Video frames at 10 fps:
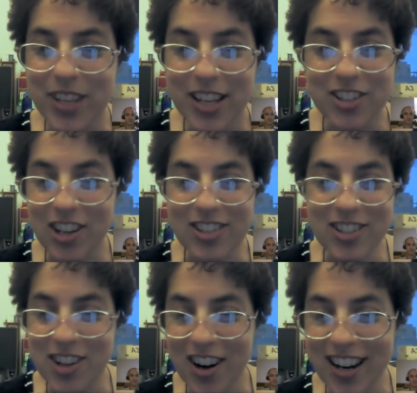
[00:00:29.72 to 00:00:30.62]
just
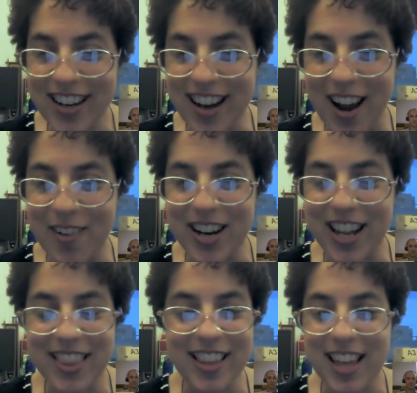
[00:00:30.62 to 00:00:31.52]
starting now, and I
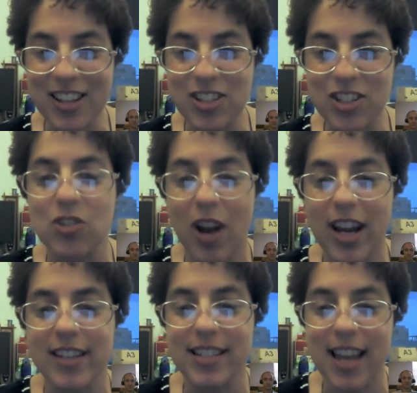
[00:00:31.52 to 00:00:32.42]
think that's just
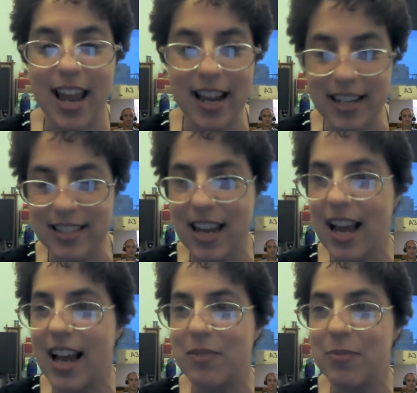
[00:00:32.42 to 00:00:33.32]
great. And
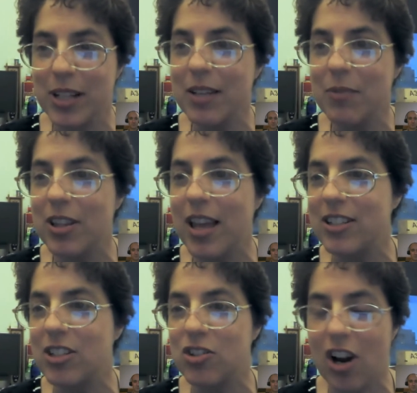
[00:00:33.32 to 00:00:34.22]
I really would like
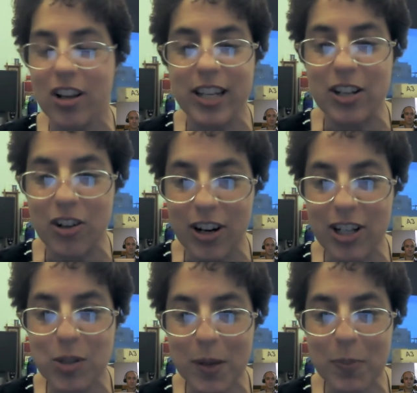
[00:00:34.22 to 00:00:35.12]
to strongly
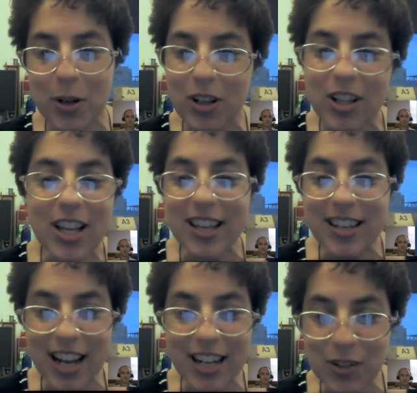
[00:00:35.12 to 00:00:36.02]
encourage people
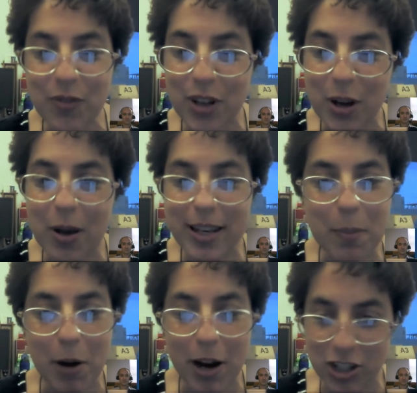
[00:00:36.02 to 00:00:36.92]
not to feel any
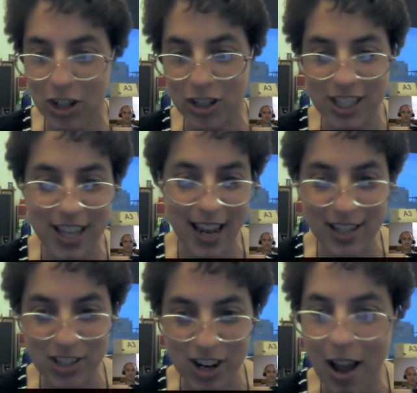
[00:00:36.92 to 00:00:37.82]
pressure to
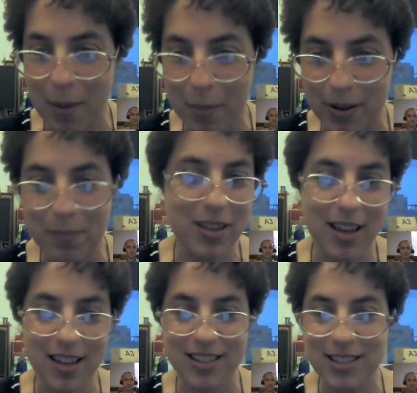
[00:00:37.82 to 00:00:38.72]
catch up,
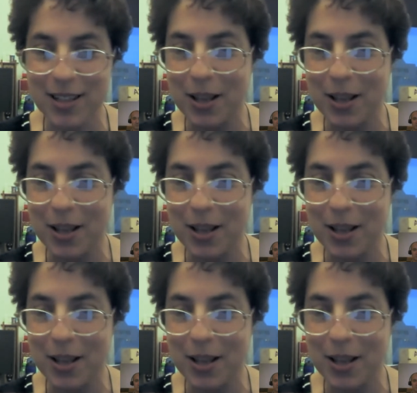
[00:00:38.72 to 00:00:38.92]
because